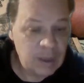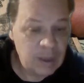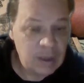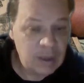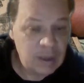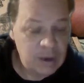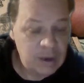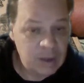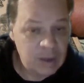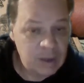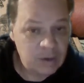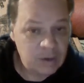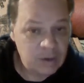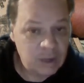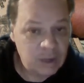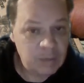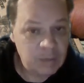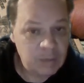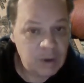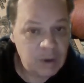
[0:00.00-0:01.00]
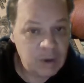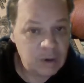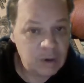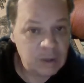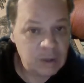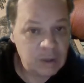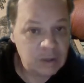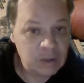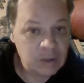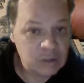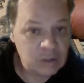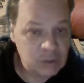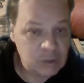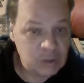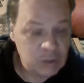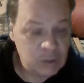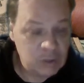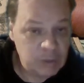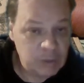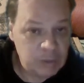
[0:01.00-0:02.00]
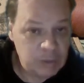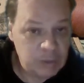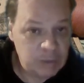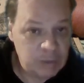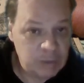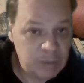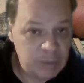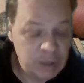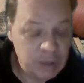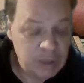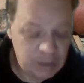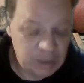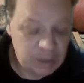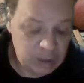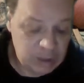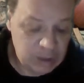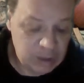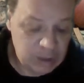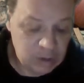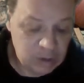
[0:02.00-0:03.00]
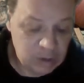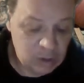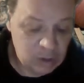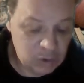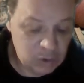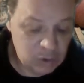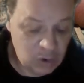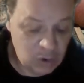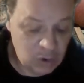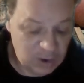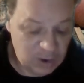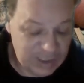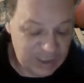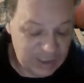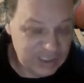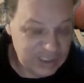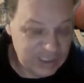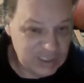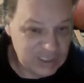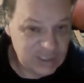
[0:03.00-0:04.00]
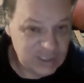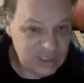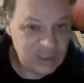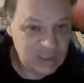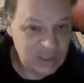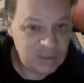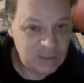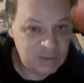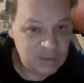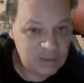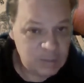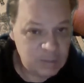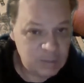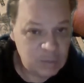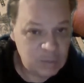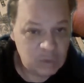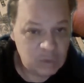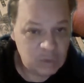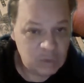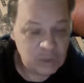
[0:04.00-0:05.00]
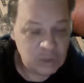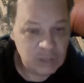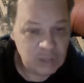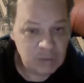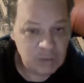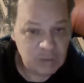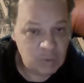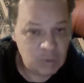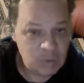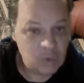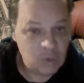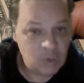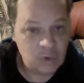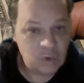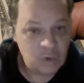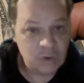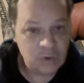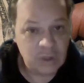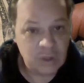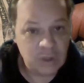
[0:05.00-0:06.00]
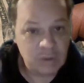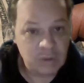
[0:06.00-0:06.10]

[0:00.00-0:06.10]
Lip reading: Now they're talking about excluding people that make $100 or less from receiving more than